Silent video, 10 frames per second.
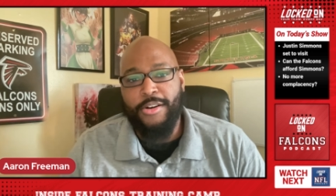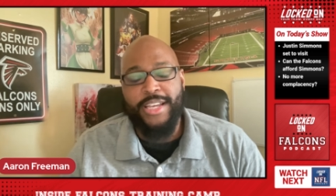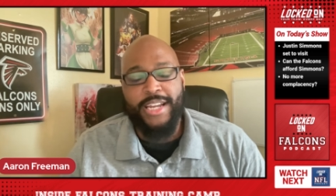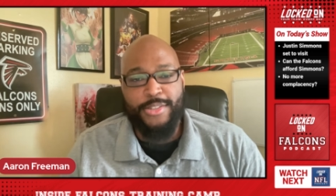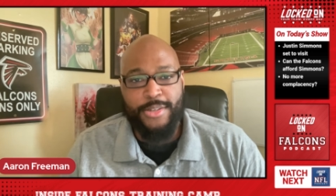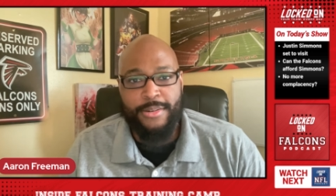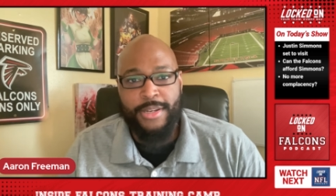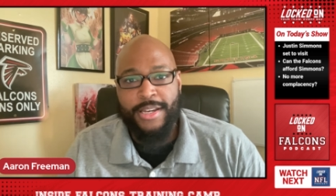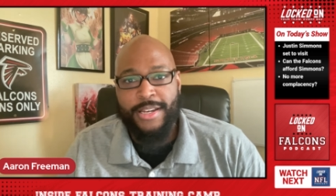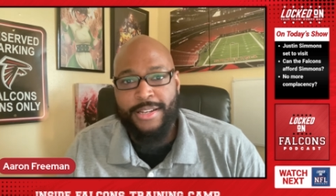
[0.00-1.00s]
All you got to do
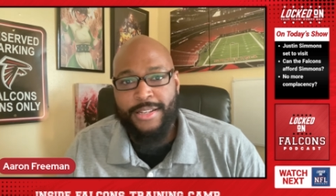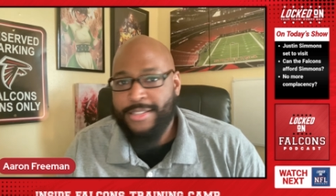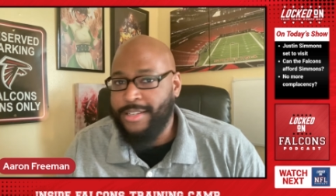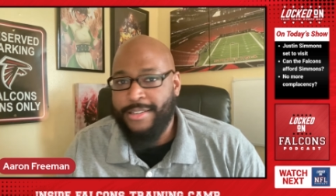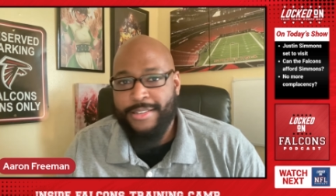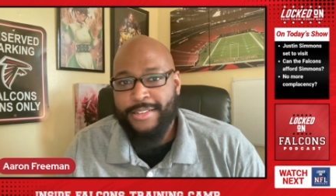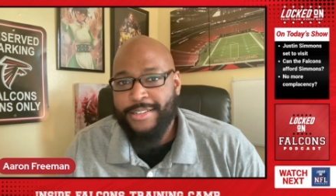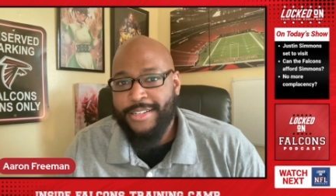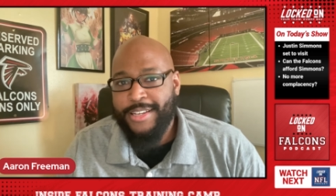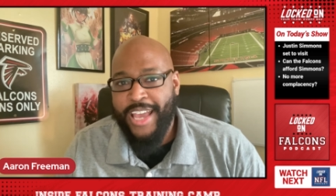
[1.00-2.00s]
to
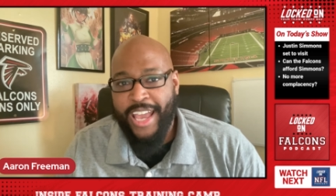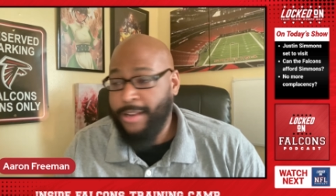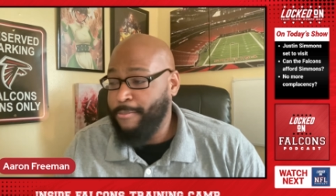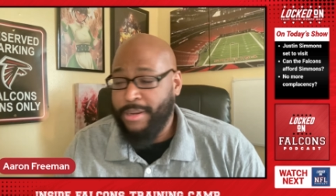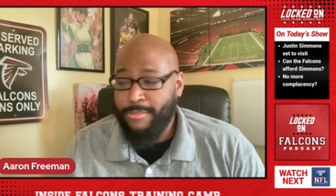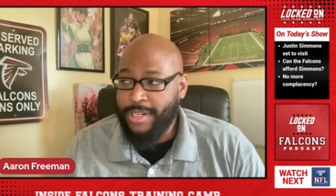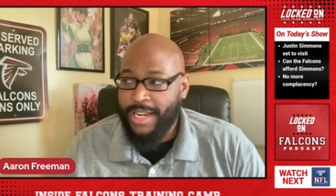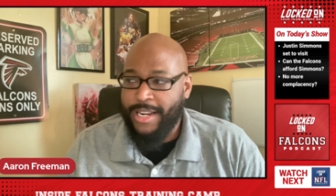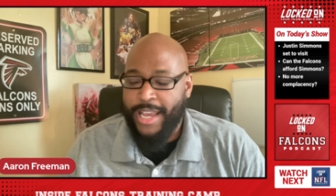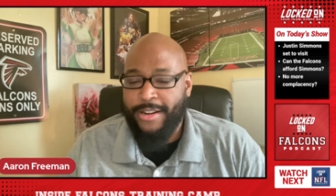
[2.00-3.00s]
hate, but we're
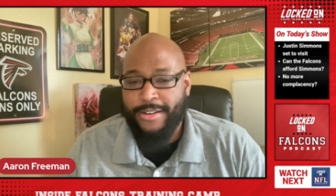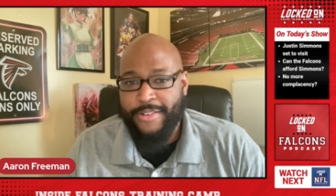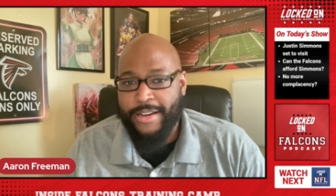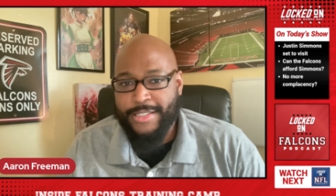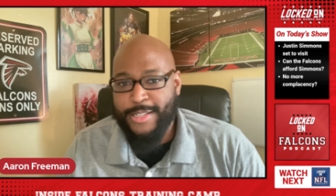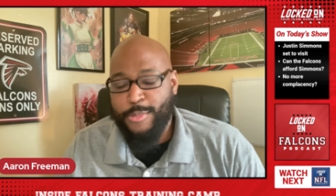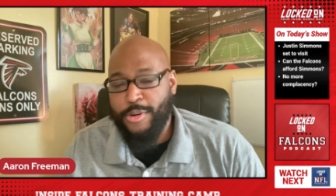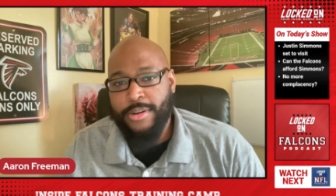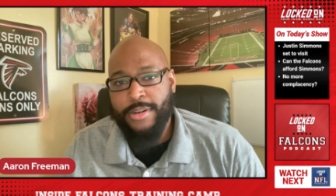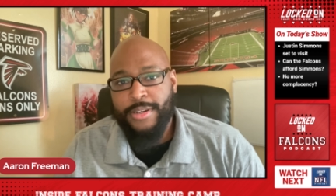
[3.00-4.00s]
not going to hate on the Falcons
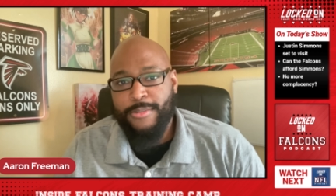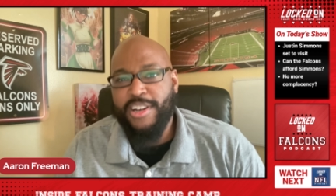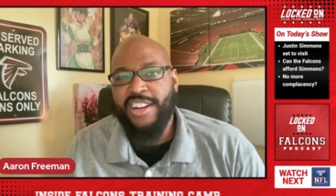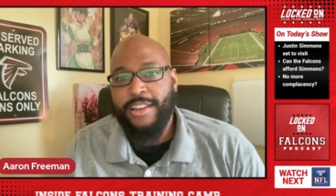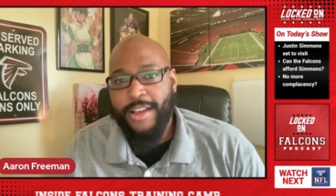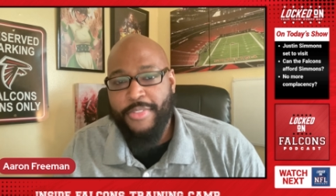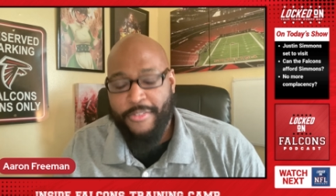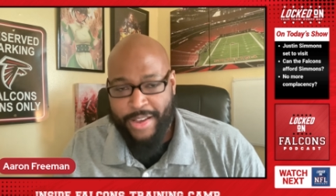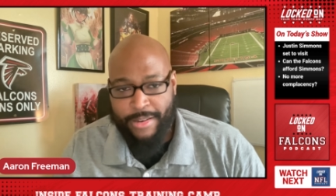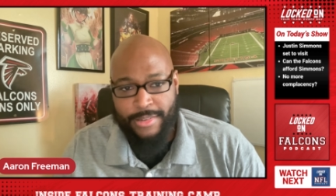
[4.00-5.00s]
anymore. We're going to love
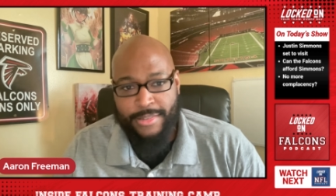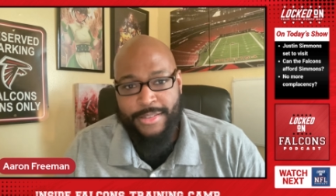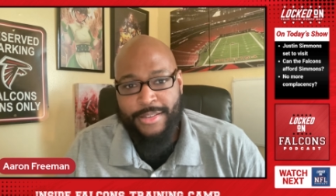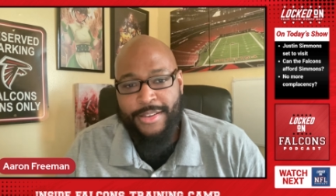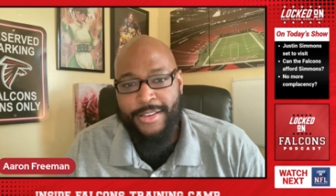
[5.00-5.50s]
the Falcons.